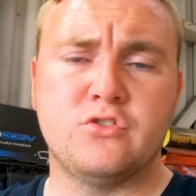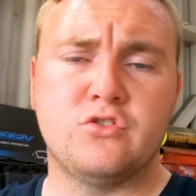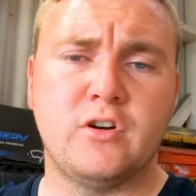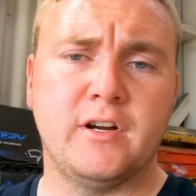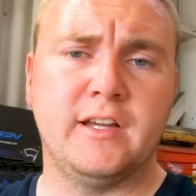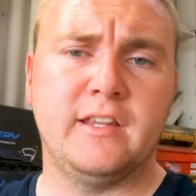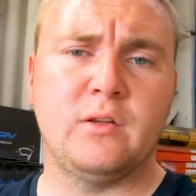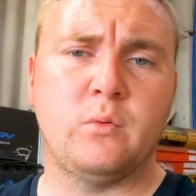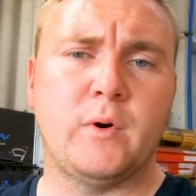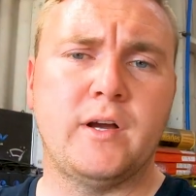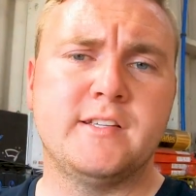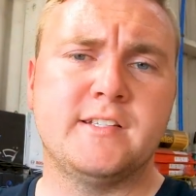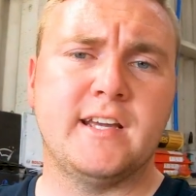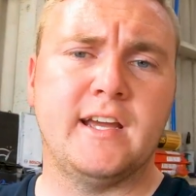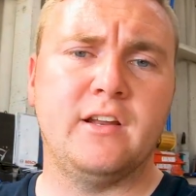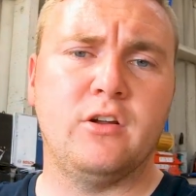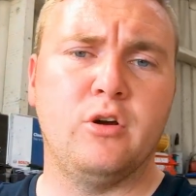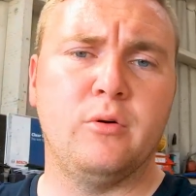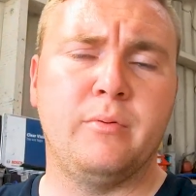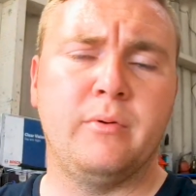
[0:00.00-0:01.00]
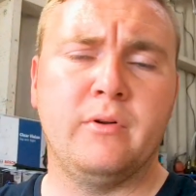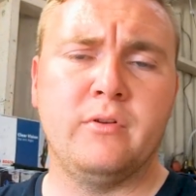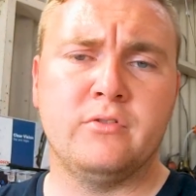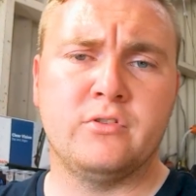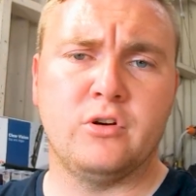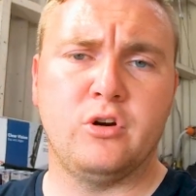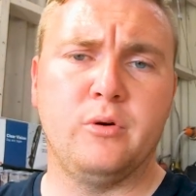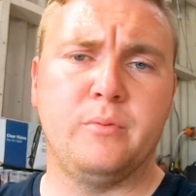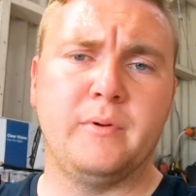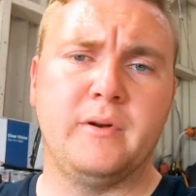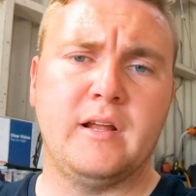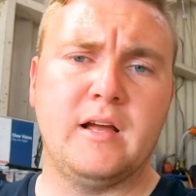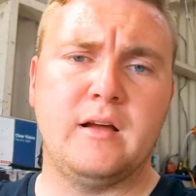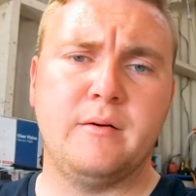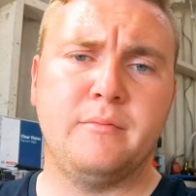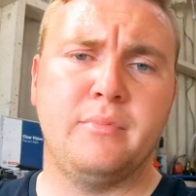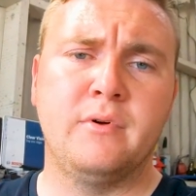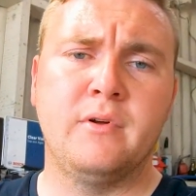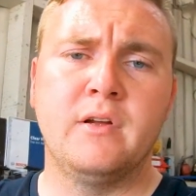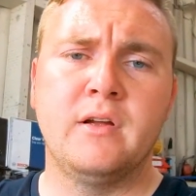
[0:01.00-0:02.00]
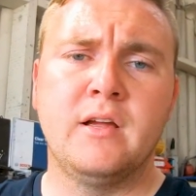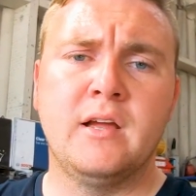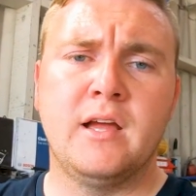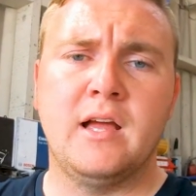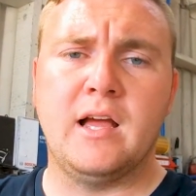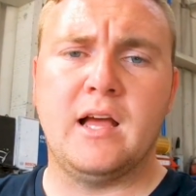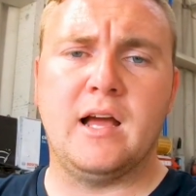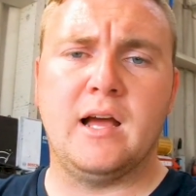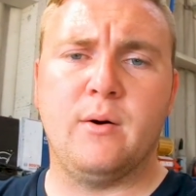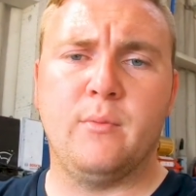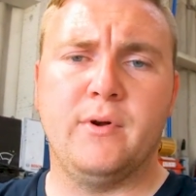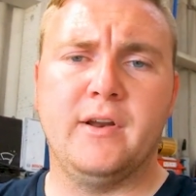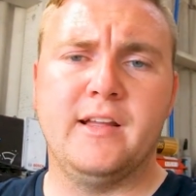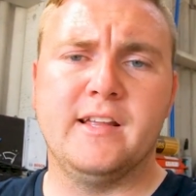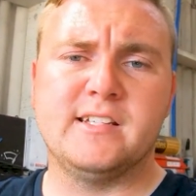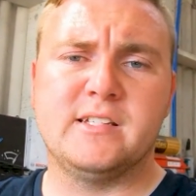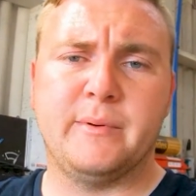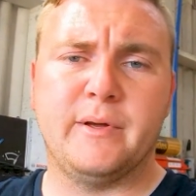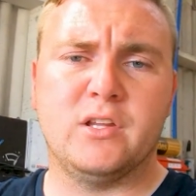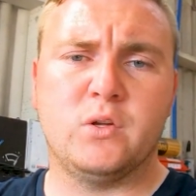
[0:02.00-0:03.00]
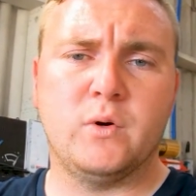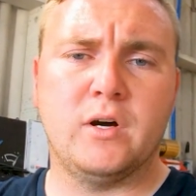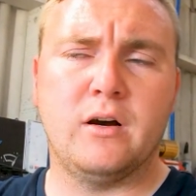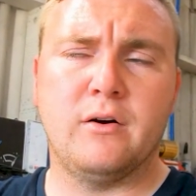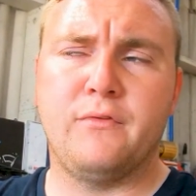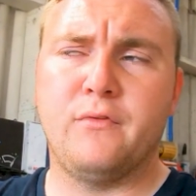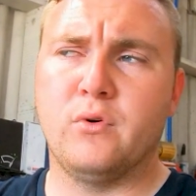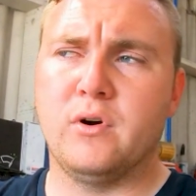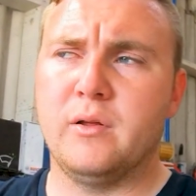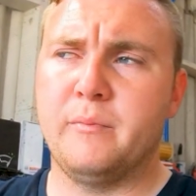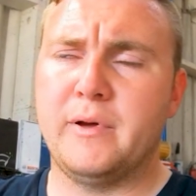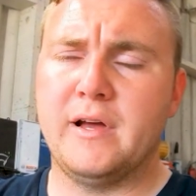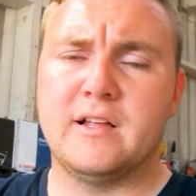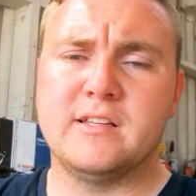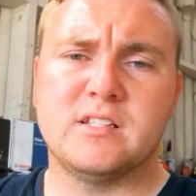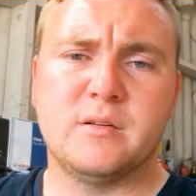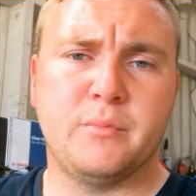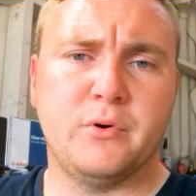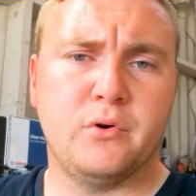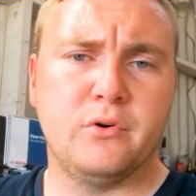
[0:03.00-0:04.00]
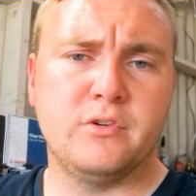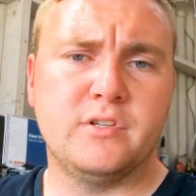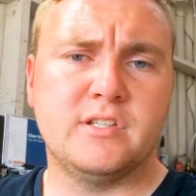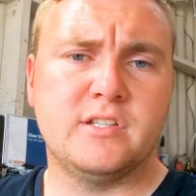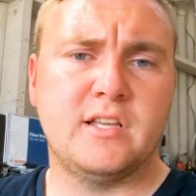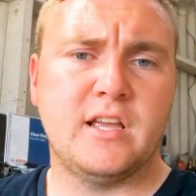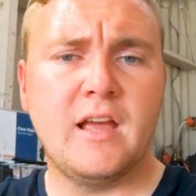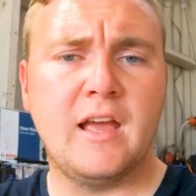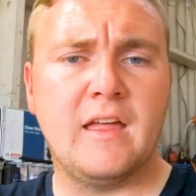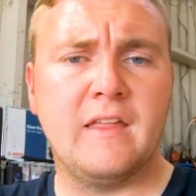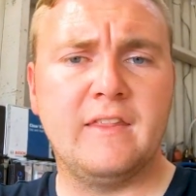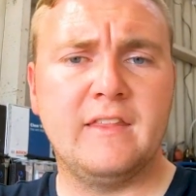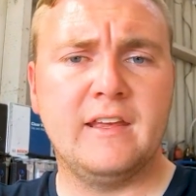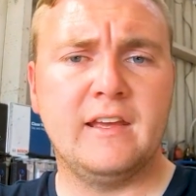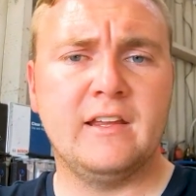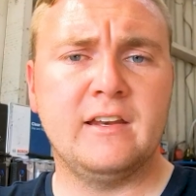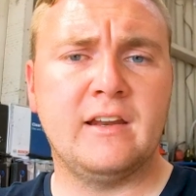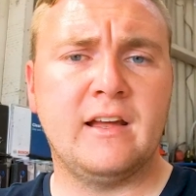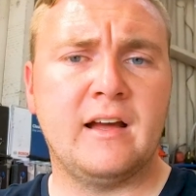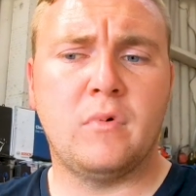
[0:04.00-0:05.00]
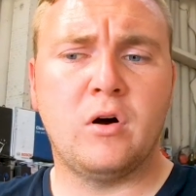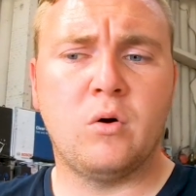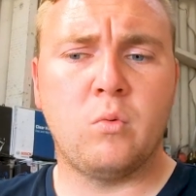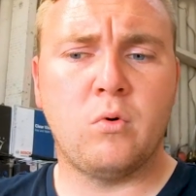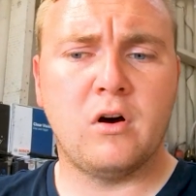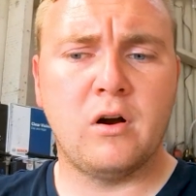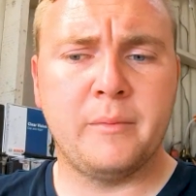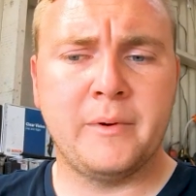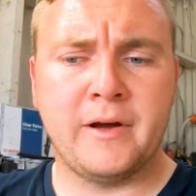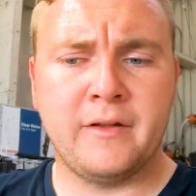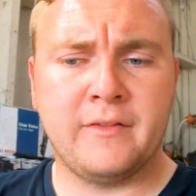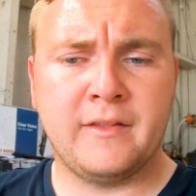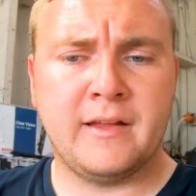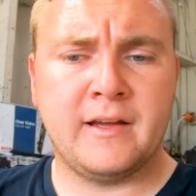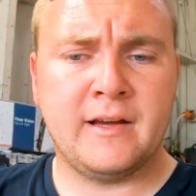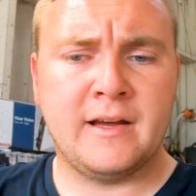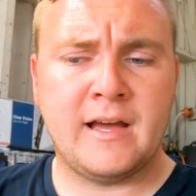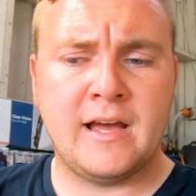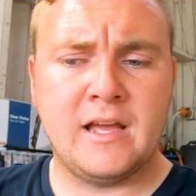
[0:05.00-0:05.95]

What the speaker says: to try and get the wastegate to open up, when it hits about 12-14 pounds of boost, and then I'll worry about the